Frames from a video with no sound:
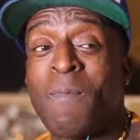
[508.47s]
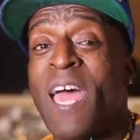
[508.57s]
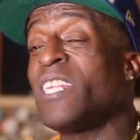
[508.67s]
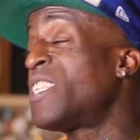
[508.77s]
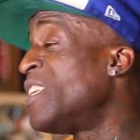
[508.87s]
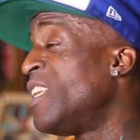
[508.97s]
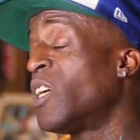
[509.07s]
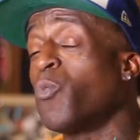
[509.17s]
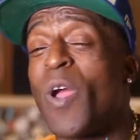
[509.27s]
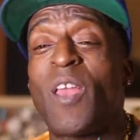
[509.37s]
I ain't seen
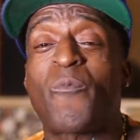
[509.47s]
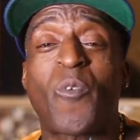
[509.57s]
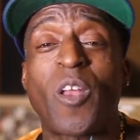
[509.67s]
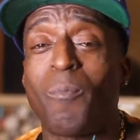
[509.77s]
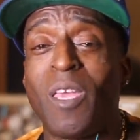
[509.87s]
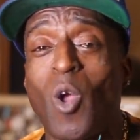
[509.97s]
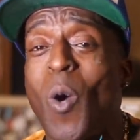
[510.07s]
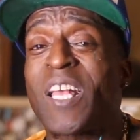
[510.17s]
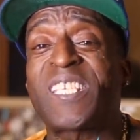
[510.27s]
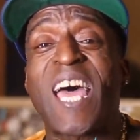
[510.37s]
nigga right in front of me
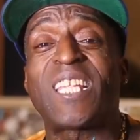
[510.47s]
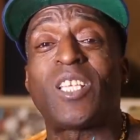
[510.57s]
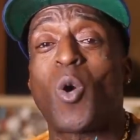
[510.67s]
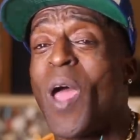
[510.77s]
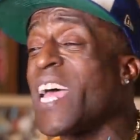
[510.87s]
go outside the door,